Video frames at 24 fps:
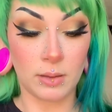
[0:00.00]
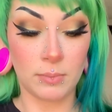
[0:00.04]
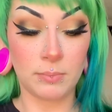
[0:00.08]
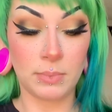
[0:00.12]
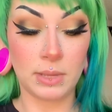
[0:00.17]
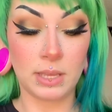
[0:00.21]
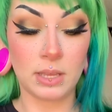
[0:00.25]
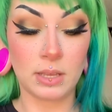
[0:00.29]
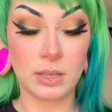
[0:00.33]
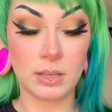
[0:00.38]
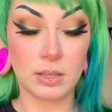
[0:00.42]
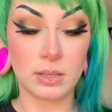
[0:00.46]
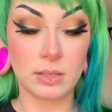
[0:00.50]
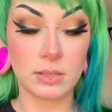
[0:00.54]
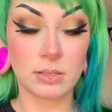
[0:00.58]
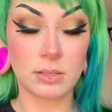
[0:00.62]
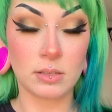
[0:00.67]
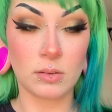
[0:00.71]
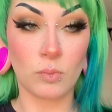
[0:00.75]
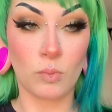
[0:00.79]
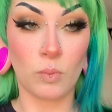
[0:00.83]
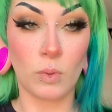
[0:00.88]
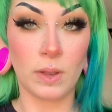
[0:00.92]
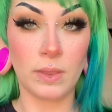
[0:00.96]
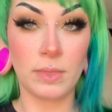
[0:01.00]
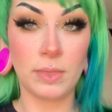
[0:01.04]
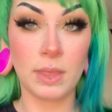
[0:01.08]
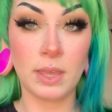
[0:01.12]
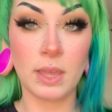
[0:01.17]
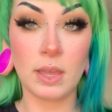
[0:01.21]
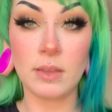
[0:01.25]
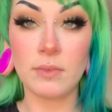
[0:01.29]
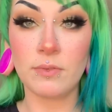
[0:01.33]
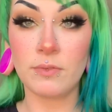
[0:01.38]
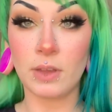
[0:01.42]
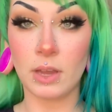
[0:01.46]
Because one
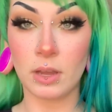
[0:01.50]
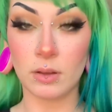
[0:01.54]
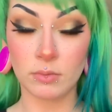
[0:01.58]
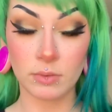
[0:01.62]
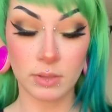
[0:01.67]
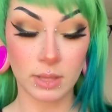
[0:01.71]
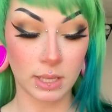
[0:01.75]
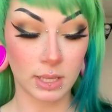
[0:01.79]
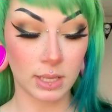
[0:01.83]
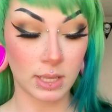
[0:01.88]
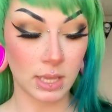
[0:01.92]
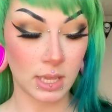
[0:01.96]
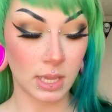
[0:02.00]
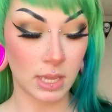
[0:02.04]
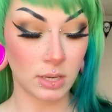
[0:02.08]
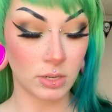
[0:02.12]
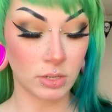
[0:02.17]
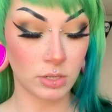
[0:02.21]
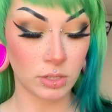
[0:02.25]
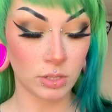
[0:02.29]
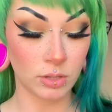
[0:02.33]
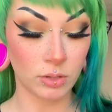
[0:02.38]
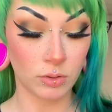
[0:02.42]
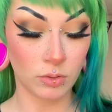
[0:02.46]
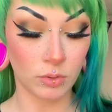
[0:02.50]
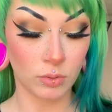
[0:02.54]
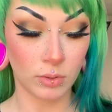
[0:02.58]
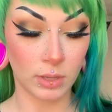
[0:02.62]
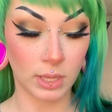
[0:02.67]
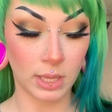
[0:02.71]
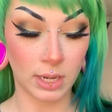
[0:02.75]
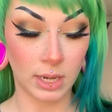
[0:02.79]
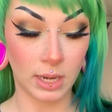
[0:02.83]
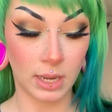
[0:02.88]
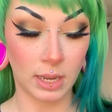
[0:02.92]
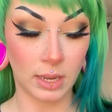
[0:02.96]
thing I found the key to
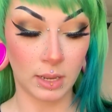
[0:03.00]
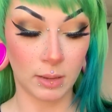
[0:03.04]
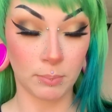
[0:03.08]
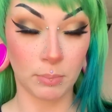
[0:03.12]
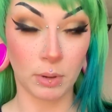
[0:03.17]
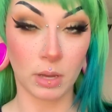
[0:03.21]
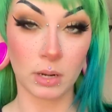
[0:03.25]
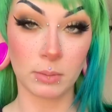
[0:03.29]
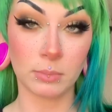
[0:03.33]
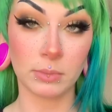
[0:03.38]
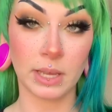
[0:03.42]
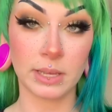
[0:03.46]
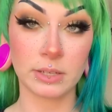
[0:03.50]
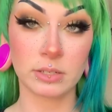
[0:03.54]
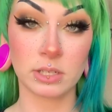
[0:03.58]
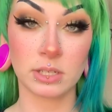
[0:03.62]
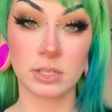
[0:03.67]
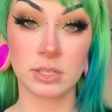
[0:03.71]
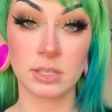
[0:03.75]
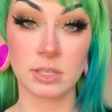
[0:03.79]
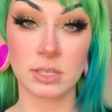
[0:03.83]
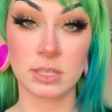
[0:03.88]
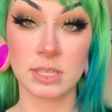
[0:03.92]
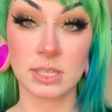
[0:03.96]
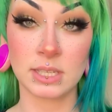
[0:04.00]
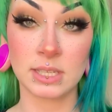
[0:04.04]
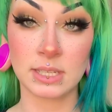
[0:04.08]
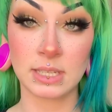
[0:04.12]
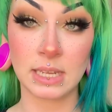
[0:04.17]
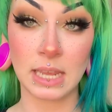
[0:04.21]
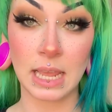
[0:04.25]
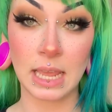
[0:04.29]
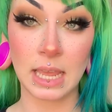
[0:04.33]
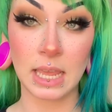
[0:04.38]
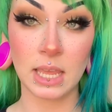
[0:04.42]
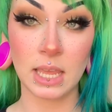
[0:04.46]
getting bottom lashes to
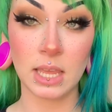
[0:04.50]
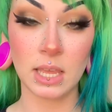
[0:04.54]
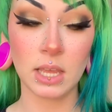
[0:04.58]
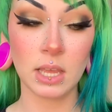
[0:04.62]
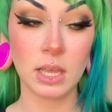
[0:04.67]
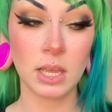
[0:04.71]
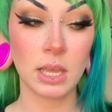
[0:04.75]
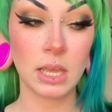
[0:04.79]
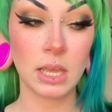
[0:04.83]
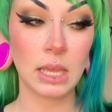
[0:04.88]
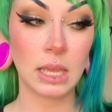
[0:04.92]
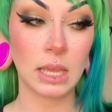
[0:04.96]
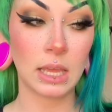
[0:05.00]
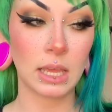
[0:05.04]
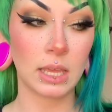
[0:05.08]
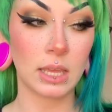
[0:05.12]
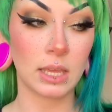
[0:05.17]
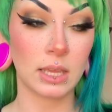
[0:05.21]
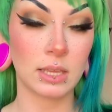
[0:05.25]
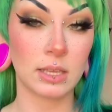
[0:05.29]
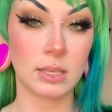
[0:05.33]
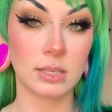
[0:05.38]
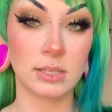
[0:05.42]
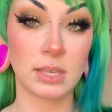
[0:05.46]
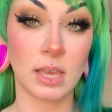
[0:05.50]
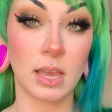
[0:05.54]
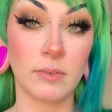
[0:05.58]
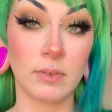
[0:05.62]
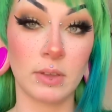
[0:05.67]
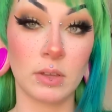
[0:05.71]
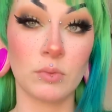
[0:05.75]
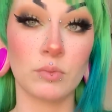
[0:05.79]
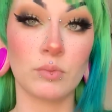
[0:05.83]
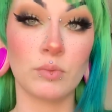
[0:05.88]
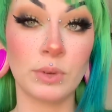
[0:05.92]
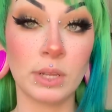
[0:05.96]
stay is
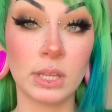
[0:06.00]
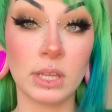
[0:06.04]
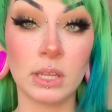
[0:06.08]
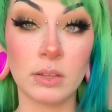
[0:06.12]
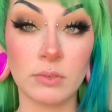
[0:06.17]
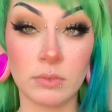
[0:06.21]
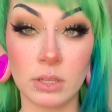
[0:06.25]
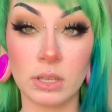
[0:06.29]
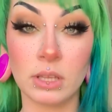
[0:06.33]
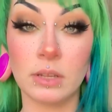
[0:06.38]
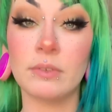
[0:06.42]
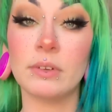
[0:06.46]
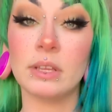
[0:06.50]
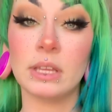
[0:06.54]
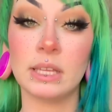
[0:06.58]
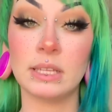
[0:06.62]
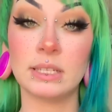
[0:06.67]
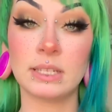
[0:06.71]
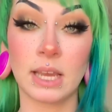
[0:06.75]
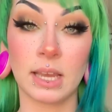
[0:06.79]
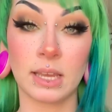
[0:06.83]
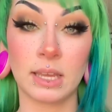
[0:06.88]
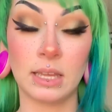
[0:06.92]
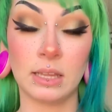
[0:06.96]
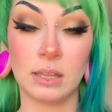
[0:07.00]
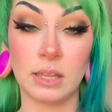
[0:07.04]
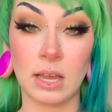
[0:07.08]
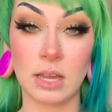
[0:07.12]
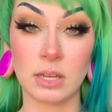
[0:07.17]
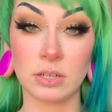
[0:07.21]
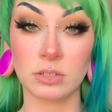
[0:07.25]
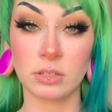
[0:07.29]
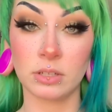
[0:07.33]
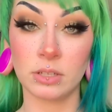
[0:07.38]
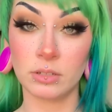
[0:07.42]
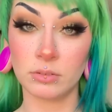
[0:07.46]
having really, really, really tacky
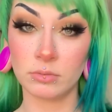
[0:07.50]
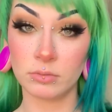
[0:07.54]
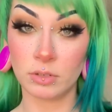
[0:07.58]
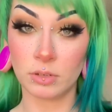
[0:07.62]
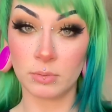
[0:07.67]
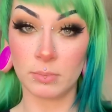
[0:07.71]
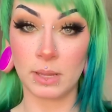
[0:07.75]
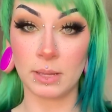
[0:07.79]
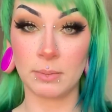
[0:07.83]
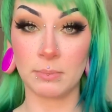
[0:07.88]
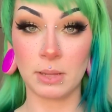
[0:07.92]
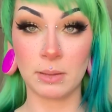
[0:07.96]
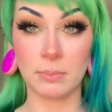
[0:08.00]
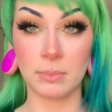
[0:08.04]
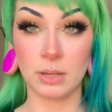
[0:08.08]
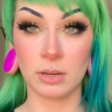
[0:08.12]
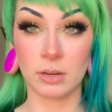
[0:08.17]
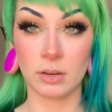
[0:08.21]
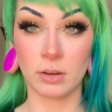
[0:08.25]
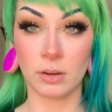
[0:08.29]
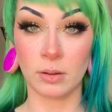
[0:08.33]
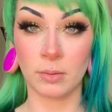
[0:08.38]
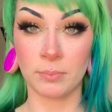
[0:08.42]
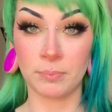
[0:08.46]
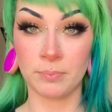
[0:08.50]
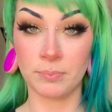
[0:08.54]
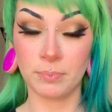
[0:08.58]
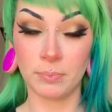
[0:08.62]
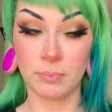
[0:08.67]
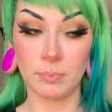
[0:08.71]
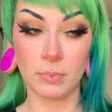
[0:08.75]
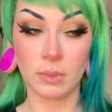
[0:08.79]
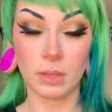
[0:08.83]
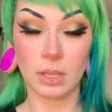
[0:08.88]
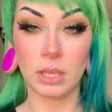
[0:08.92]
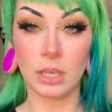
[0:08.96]
lash glue. Don't mind my mirror, I'm
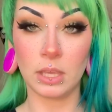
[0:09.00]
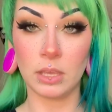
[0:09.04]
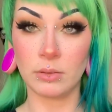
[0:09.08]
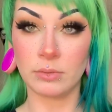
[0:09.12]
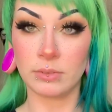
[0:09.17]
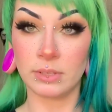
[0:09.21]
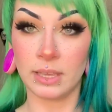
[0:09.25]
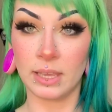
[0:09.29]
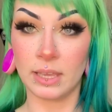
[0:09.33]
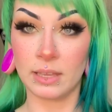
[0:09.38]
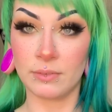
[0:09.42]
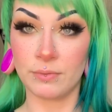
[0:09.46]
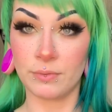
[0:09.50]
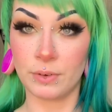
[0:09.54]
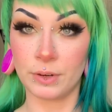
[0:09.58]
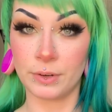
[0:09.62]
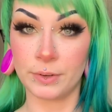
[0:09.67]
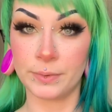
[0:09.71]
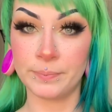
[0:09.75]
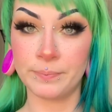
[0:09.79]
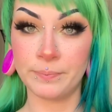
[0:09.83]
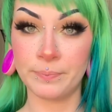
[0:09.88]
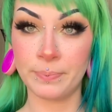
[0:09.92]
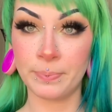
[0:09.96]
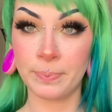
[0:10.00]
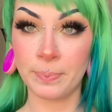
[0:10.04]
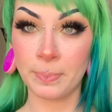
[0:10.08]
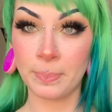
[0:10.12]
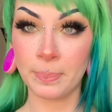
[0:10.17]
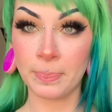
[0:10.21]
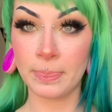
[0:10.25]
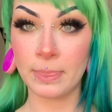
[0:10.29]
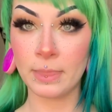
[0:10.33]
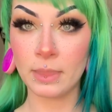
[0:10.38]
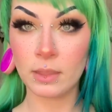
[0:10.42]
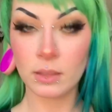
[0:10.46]
using it for
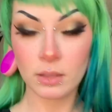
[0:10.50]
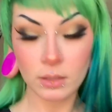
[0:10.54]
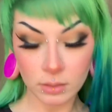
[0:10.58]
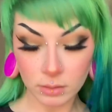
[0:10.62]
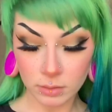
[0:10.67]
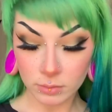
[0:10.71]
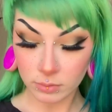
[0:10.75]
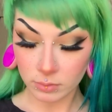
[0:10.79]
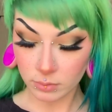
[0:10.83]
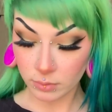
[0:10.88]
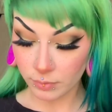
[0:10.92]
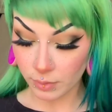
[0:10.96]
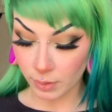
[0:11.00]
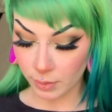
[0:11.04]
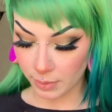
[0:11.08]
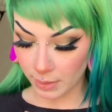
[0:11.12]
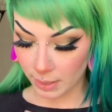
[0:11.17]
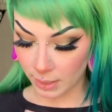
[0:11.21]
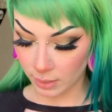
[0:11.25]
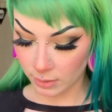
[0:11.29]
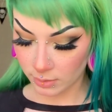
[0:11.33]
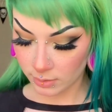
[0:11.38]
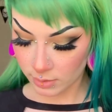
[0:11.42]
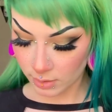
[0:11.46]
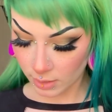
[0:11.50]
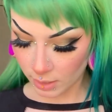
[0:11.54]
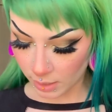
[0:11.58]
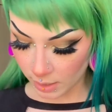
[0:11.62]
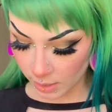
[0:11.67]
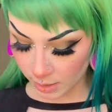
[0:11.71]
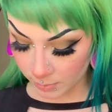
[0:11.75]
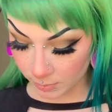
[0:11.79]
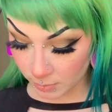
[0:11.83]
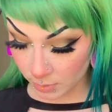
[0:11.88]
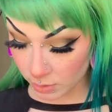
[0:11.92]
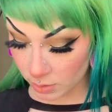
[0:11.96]
things.
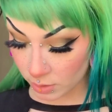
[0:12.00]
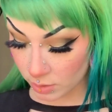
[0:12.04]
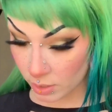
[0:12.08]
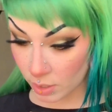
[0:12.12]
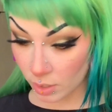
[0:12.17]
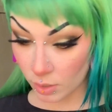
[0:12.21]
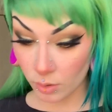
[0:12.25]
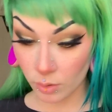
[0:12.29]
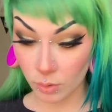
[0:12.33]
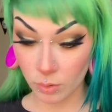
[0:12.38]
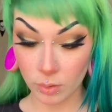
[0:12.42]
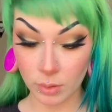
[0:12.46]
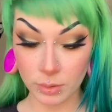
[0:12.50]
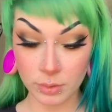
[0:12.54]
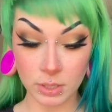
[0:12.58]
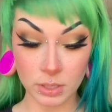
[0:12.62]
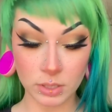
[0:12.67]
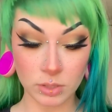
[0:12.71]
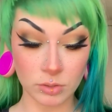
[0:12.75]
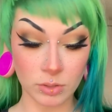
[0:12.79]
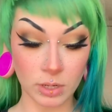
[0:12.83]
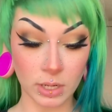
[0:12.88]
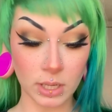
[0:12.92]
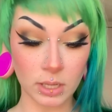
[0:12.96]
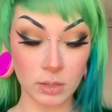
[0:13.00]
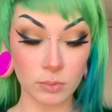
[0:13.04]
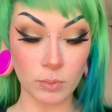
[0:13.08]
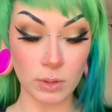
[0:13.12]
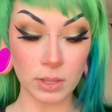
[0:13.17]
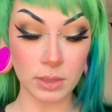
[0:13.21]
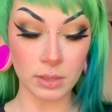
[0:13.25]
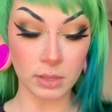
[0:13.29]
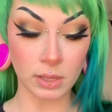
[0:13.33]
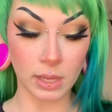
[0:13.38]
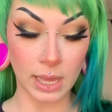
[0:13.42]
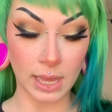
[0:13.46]
So the trick
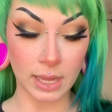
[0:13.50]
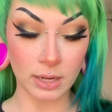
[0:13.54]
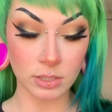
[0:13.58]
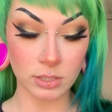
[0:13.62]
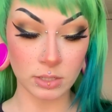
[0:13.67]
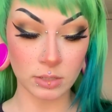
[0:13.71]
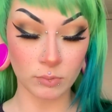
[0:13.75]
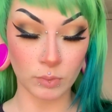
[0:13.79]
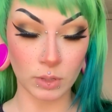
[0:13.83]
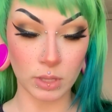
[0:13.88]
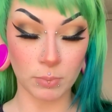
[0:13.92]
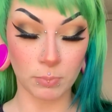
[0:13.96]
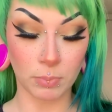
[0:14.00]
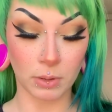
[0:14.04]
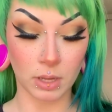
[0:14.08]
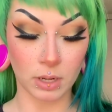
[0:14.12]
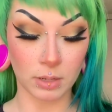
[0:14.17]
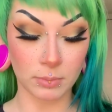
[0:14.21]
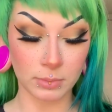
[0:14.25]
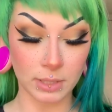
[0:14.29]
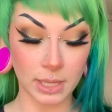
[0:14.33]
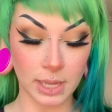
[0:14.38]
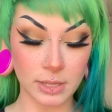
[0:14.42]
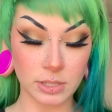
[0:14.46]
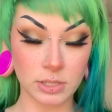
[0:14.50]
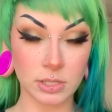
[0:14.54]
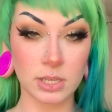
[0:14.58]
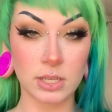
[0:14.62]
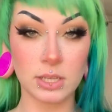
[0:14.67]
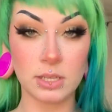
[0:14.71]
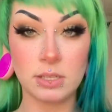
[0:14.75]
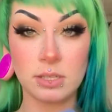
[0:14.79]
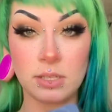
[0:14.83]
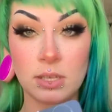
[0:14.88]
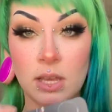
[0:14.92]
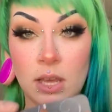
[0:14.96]
with bottom
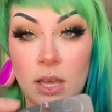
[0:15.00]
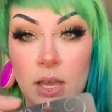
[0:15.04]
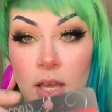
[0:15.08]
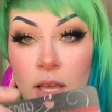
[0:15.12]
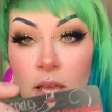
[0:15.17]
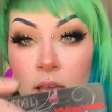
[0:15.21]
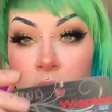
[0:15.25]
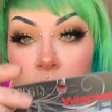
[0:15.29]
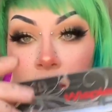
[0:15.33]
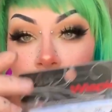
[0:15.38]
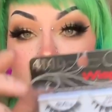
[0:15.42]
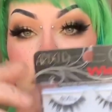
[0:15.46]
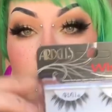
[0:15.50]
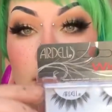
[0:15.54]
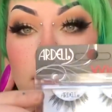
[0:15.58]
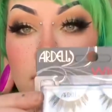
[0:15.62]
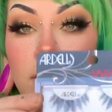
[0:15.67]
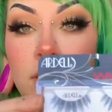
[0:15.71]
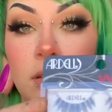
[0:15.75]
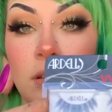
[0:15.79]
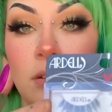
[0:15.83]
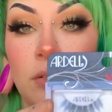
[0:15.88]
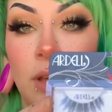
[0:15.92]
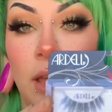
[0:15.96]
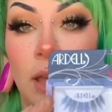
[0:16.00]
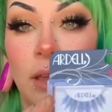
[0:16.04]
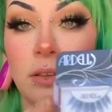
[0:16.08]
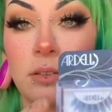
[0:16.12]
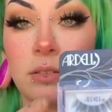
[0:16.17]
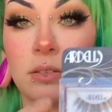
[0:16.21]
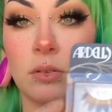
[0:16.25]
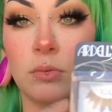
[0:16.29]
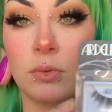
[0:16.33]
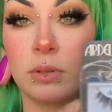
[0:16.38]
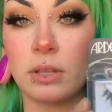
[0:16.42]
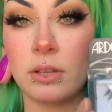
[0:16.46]
lashes is, okay,
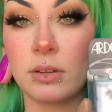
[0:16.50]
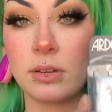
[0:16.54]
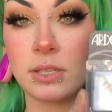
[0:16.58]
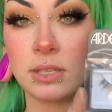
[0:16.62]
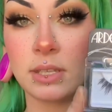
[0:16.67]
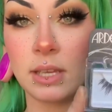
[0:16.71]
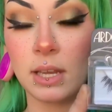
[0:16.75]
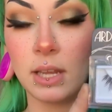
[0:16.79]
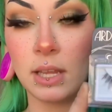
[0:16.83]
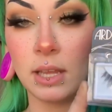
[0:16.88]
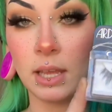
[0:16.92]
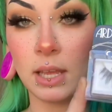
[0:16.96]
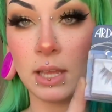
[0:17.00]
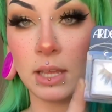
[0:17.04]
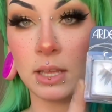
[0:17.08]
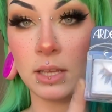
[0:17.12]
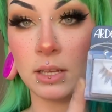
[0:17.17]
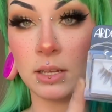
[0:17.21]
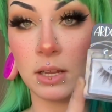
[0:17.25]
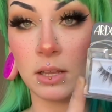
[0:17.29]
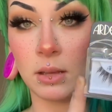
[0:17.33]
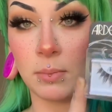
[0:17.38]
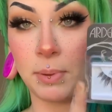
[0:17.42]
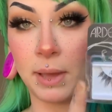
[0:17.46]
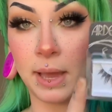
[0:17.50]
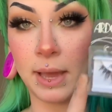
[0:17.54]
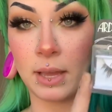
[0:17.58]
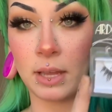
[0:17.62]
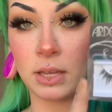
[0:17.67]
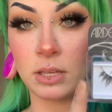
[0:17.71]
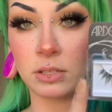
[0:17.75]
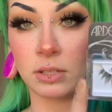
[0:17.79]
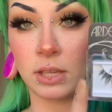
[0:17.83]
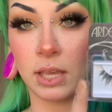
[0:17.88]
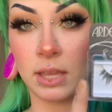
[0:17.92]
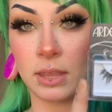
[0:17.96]
so when they're sitting in a
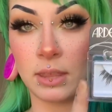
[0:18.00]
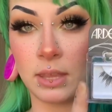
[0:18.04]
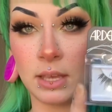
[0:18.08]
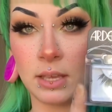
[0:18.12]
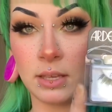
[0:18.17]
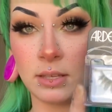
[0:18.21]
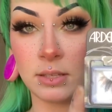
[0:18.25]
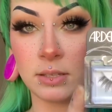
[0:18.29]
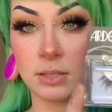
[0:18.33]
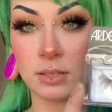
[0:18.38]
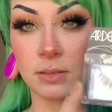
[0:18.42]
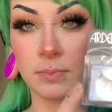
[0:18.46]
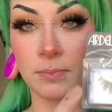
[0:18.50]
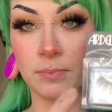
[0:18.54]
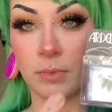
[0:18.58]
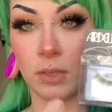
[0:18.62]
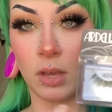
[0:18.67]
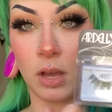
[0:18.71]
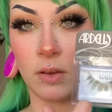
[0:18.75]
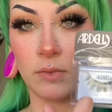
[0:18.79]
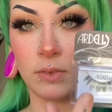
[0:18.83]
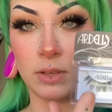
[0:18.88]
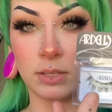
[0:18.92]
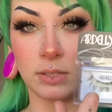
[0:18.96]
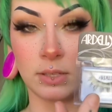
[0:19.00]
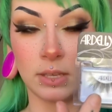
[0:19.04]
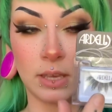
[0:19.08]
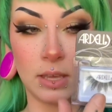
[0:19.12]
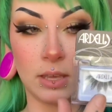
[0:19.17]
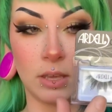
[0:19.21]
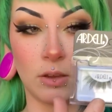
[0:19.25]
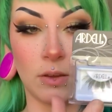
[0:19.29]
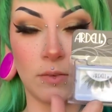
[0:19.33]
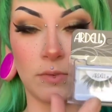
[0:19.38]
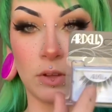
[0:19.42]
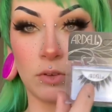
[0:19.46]
package like this, obviously
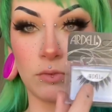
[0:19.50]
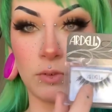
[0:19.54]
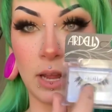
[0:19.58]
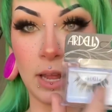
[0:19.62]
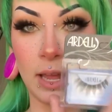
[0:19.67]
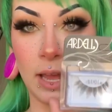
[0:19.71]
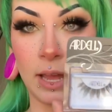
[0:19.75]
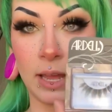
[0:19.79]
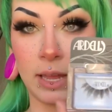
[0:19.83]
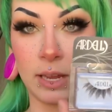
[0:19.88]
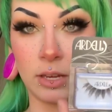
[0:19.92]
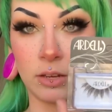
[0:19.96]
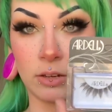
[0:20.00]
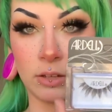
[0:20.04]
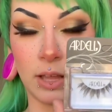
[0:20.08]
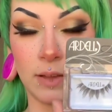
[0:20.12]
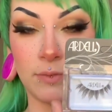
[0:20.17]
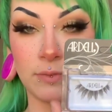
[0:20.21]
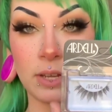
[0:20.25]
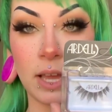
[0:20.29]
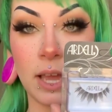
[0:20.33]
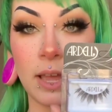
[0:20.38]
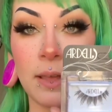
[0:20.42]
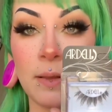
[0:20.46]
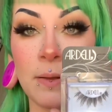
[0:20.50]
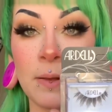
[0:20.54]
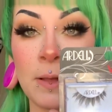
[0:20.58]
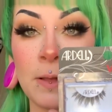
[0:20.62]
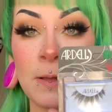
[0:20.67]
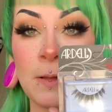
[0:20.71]
you have your right eye and your left eye.